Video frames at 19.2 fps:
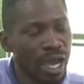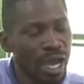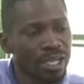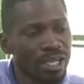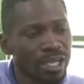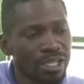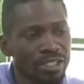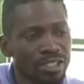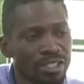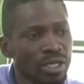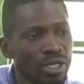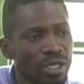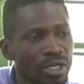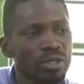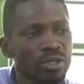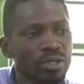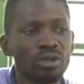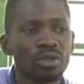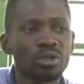was cautioned
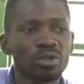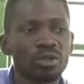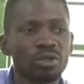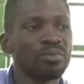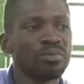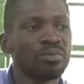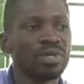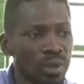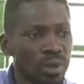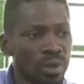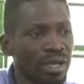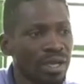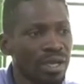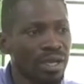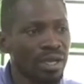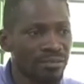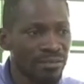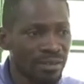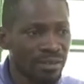against breaking the
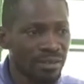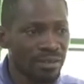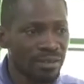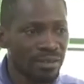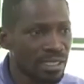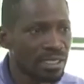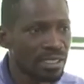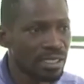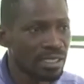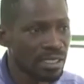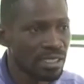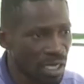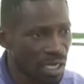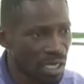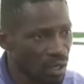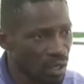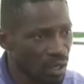guidelines of